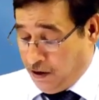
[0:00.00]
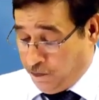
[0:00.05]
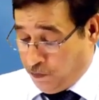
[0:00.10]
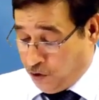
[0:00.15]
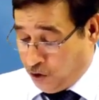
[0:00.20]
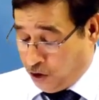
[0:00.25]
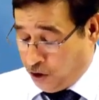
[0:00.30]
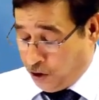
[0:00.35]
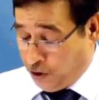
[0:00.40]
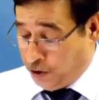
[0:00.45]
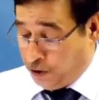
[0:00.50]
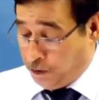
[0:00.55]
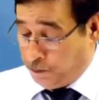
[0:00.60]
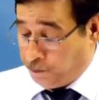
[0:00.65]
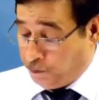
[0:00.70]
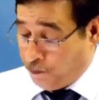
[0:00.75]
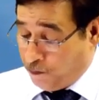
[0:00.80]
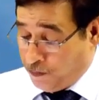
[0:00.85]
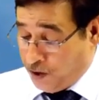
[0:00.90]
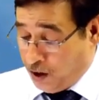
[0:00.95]
So
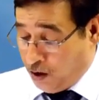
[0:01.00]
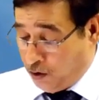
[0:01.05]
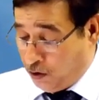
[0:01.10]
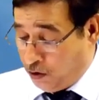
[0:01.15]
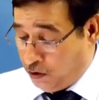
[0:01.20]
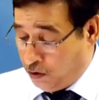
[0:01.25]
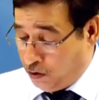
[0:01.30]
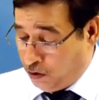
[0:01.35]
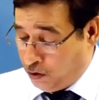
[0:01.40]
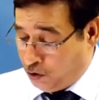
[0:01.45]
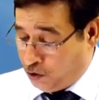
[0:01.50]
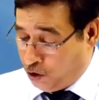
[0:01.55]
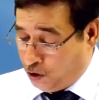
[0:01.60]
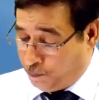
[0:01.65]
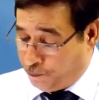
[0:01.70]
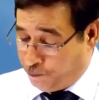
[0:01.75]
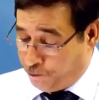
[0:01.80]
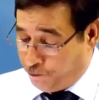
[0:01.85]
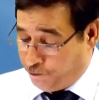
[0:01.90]
group,